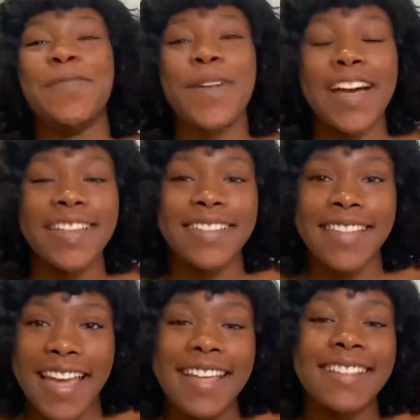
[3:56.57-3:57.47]
But
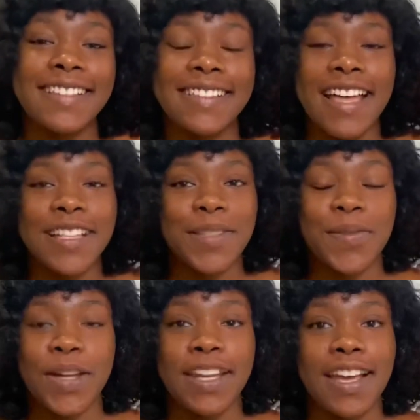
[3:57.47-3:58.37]
yes, that's
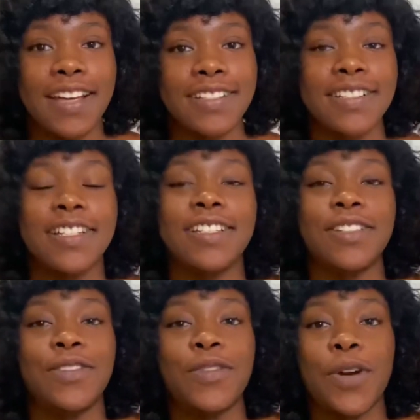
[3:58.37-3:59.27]
what I intended
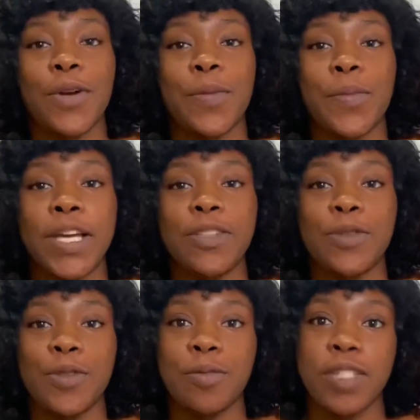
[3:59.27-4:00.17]
my
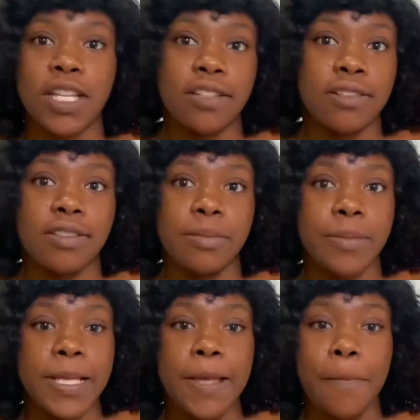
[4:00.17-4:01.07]
YouTube channel to
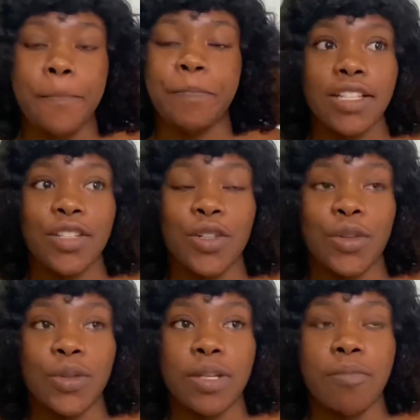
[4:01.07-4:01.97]
be, you
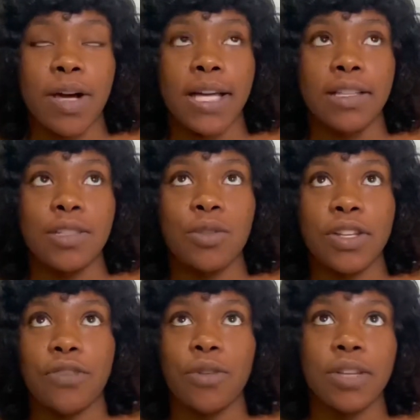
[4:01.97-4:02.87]
know, in my 24